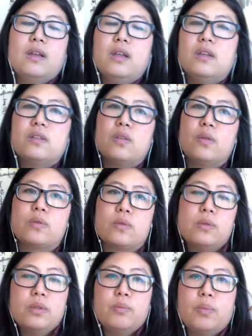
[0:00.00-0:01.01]
So it's
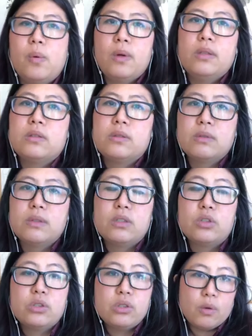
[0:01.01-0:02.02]
really important to really
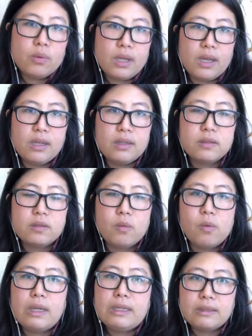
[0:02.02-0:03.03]
showcase
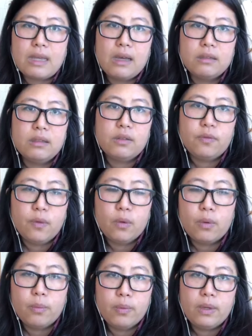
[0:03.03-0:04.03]
what exactly the
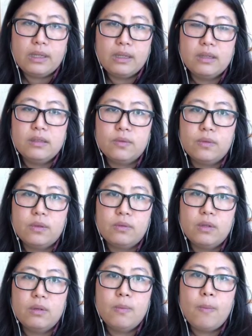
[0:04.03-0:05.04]
focal point is for the
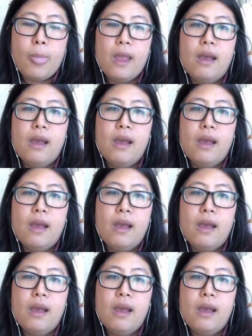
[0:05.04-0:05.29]
room.